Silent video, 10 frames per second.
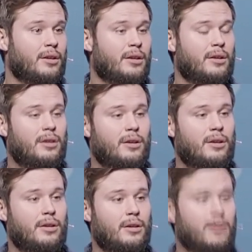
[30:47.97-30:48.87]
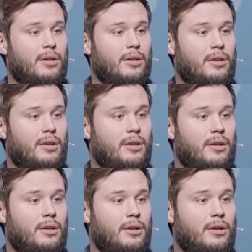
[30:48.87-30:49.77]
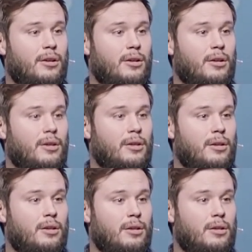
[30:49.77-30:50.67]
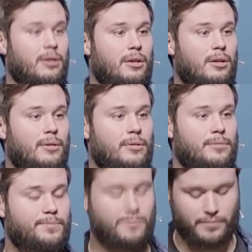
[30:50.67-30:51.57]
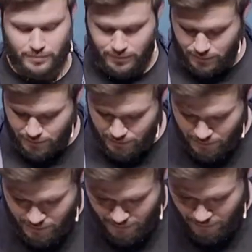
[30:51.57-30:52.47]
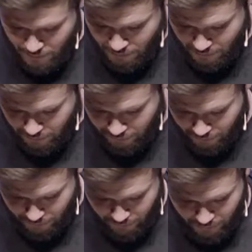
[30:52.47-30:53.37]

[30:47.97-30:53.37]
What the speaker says: Nobody speaks.